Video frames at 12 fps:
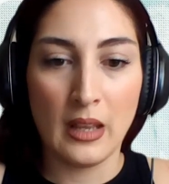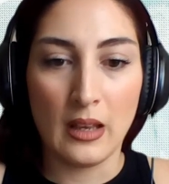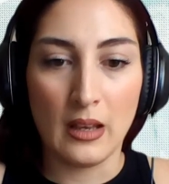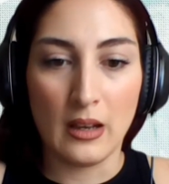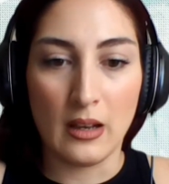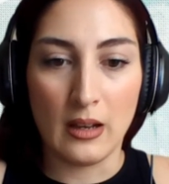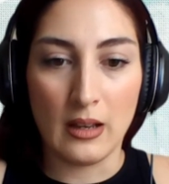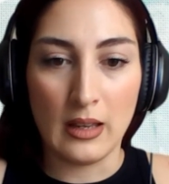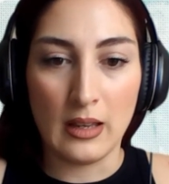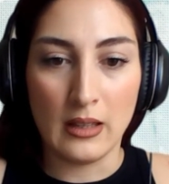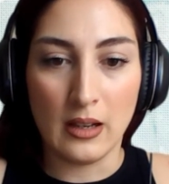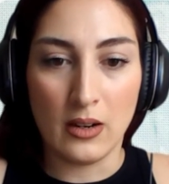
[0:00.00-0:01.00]

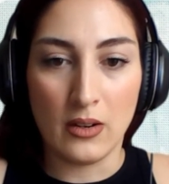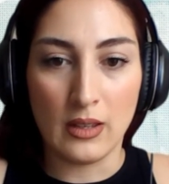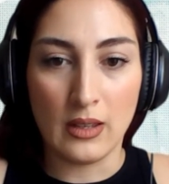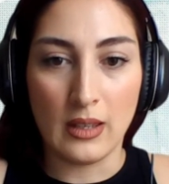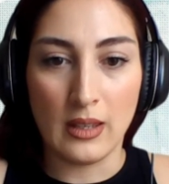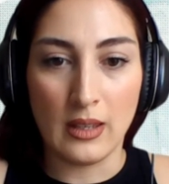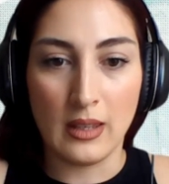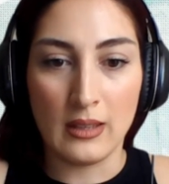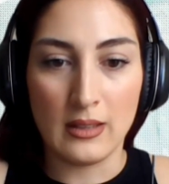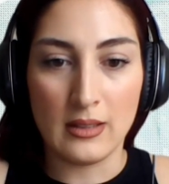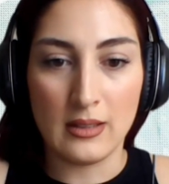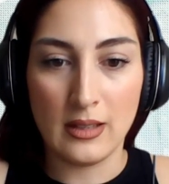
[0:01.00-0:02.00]
in our
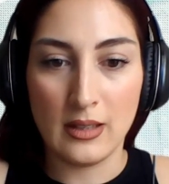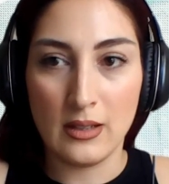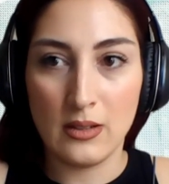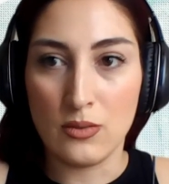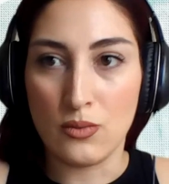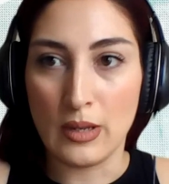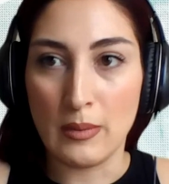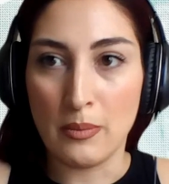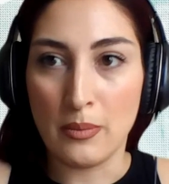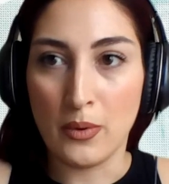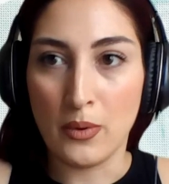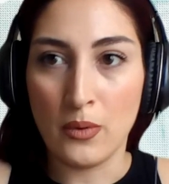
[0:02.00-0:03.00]
Git
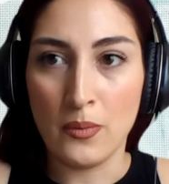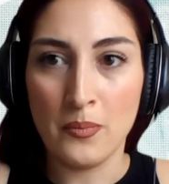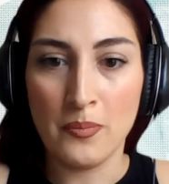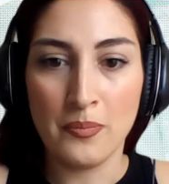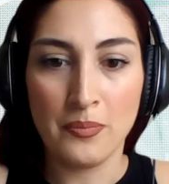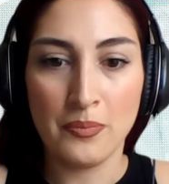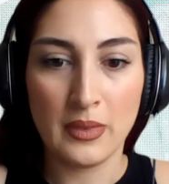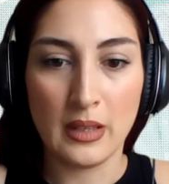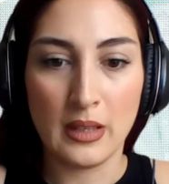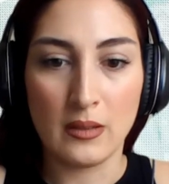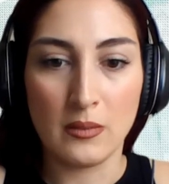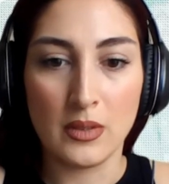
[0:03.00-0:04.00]
repo.
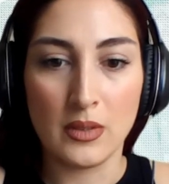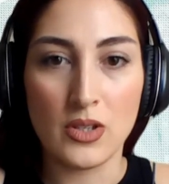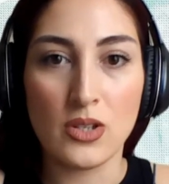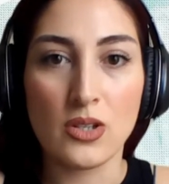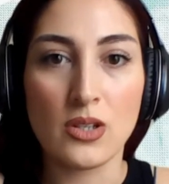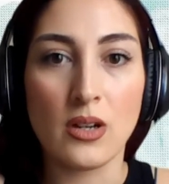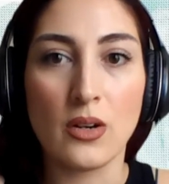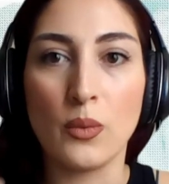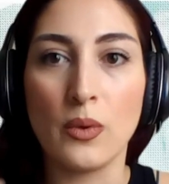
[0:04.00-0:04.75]
Let me share